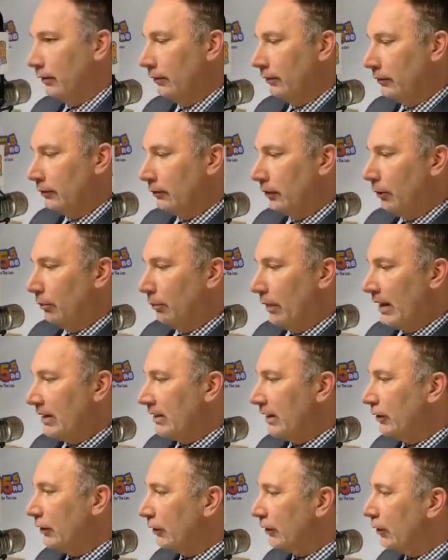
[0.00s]
So
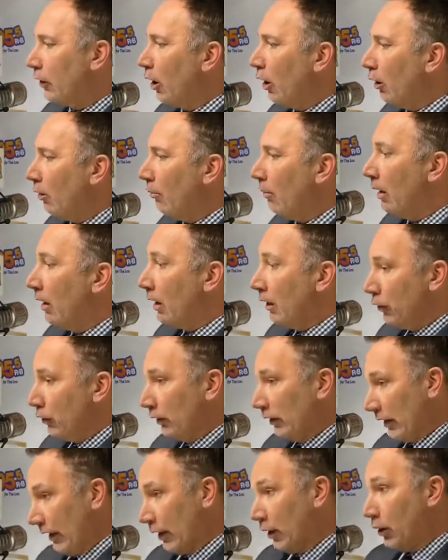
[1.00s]
basically, just call them. They
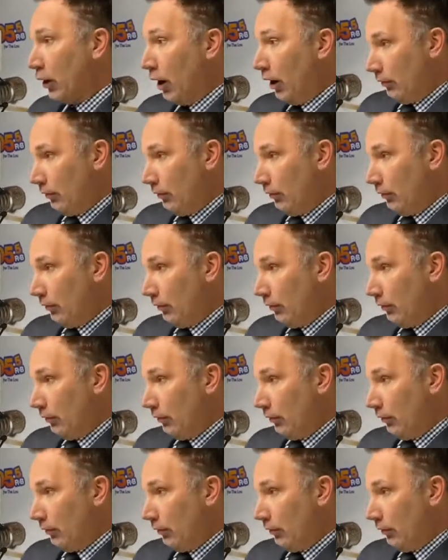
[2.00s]
can call.